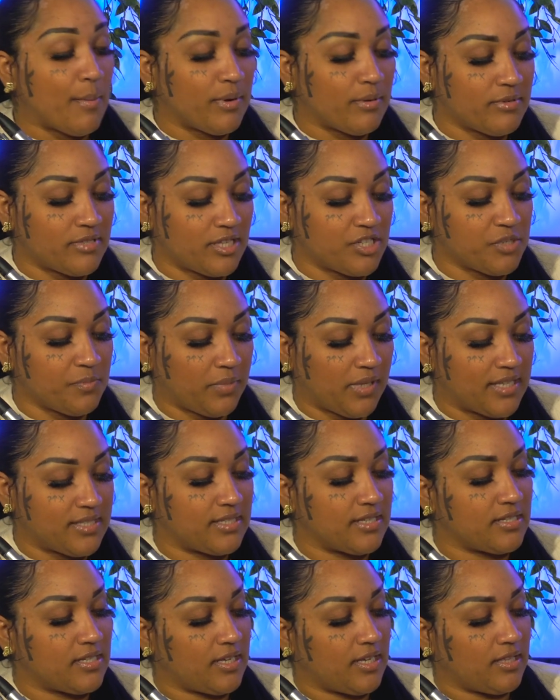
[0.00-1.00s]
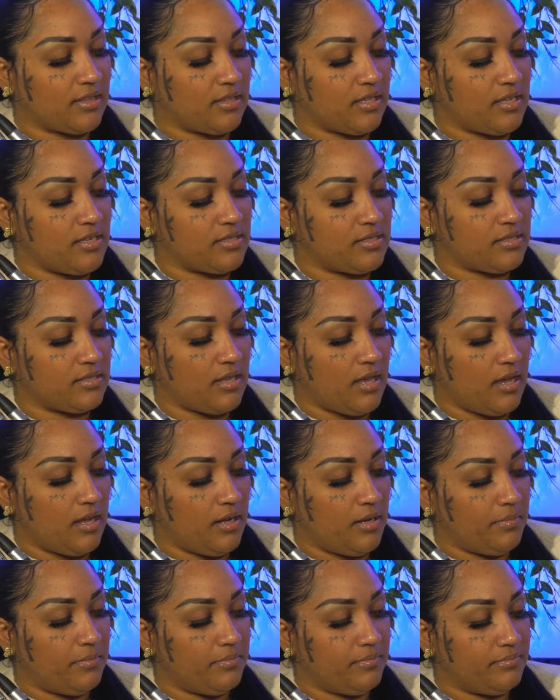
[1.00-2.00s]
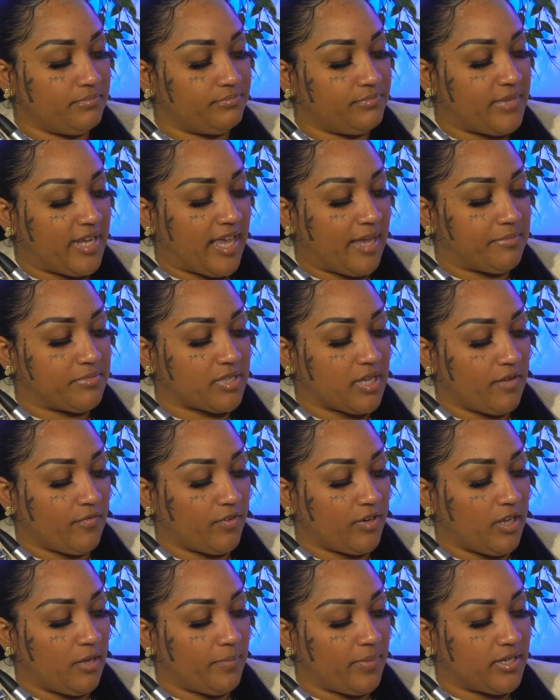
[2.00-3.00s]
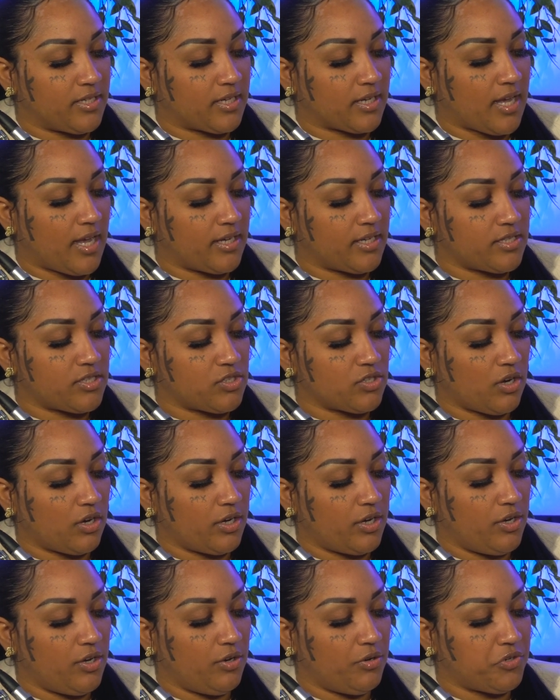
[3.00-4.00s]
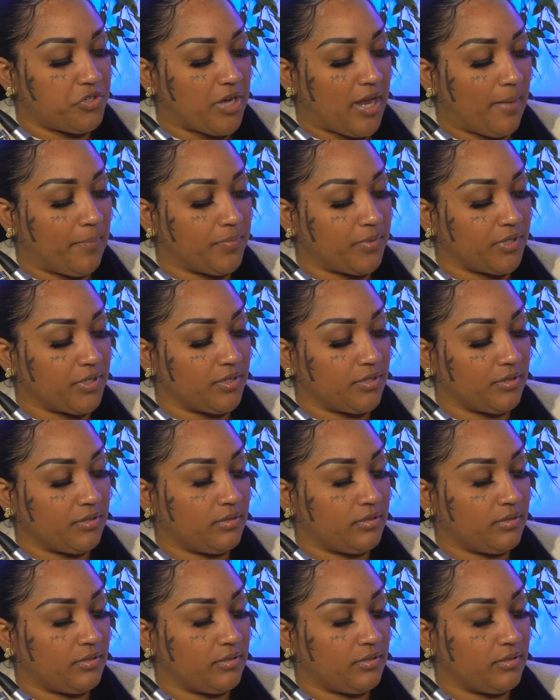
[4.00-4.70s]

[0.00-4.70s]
but it was such a blessing to get these names covered up and to kind of start a new chapter